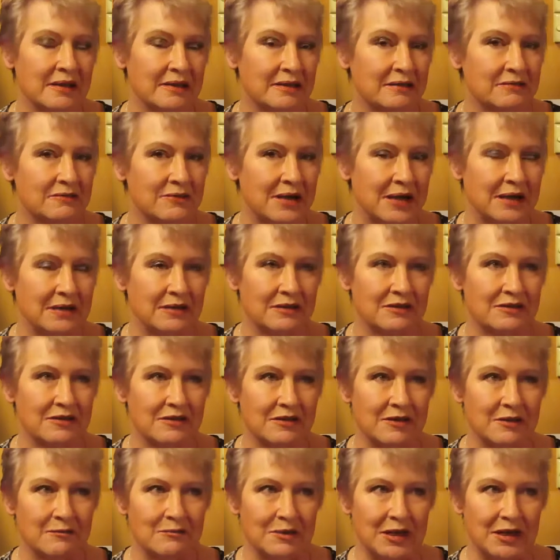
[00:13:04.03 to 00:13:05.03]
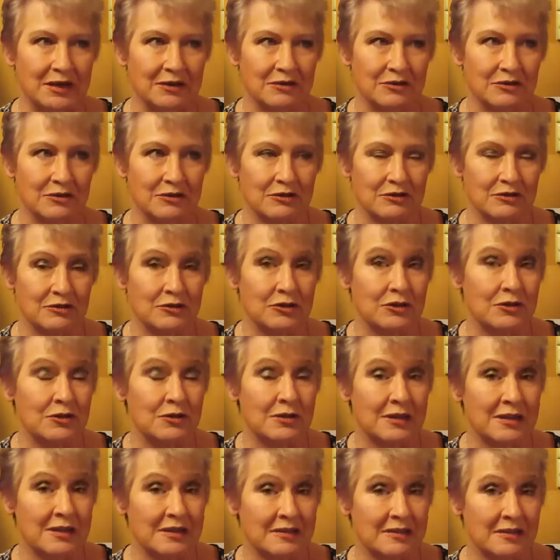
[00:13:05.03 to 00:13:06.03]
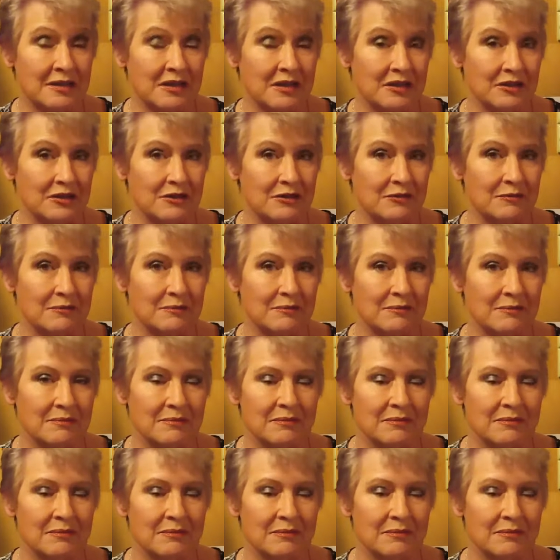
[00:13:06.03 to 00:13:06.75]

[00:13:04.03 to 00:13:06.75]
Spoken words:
another round about 2 years ago.